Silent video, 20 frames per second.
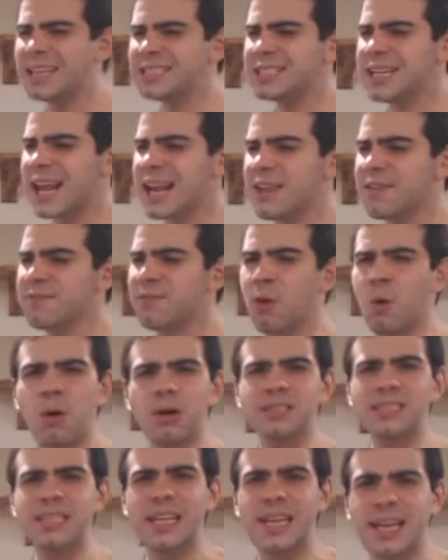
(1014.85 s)
Agent
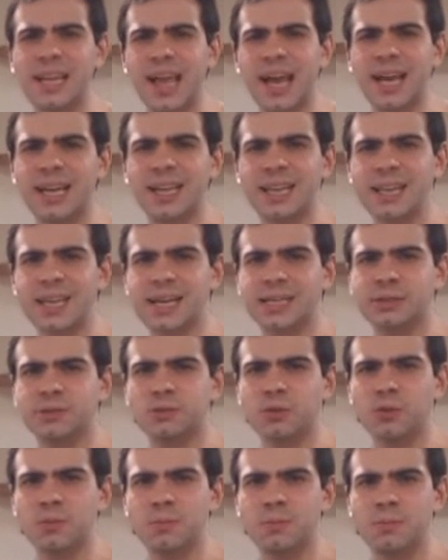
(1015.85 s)
84 is in the clock in the
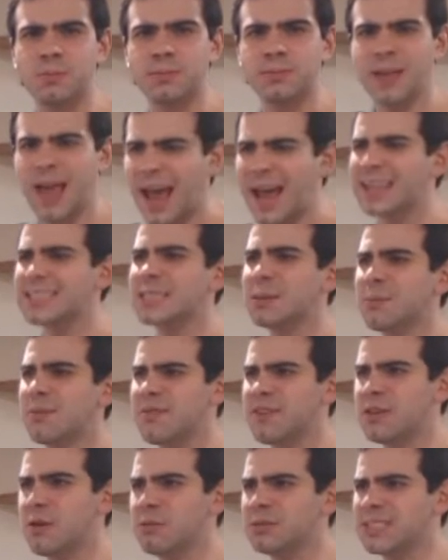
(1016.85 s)
next room. Ask him
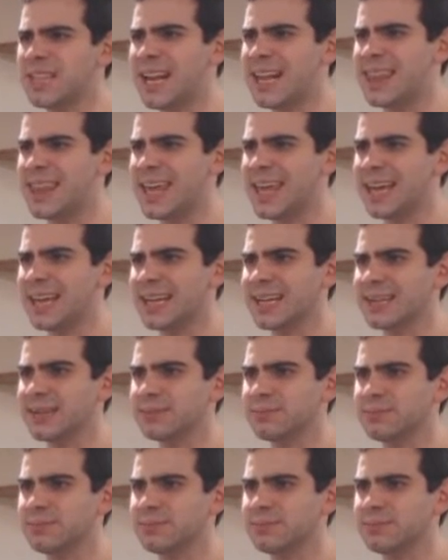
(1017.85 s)
if he knows anything.